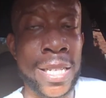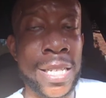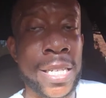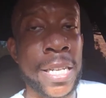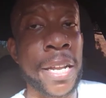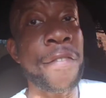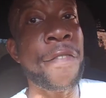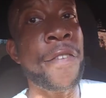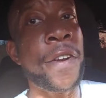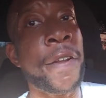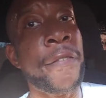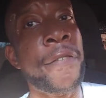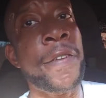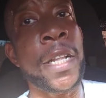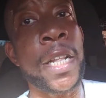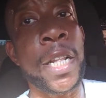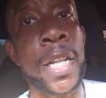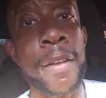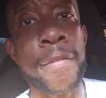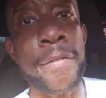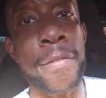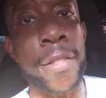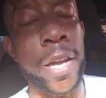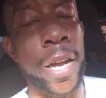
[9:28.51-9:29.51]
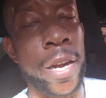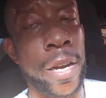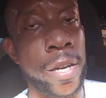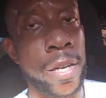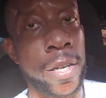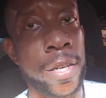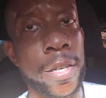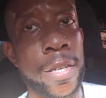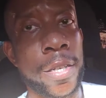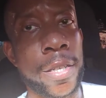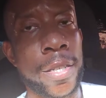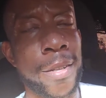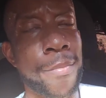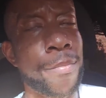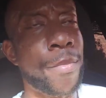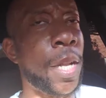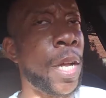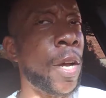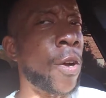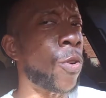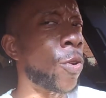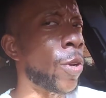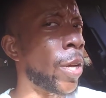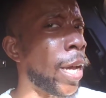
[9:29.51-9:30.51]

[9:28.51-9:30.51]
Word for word: And like, okay, that's a little strange.